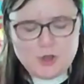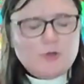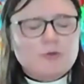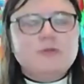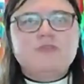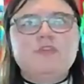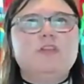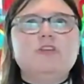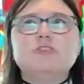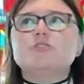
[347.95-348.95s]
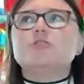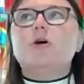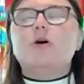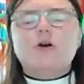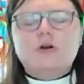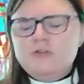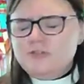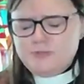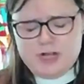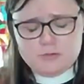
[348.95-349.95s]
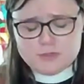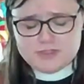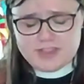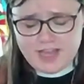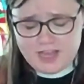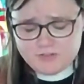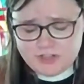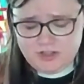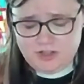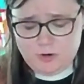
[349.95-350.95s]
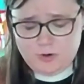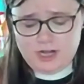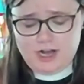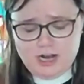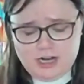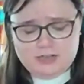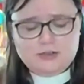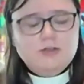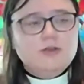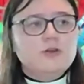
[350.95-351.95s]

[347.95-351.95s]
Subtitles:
when we're feeling just overwhelmed with everything going on,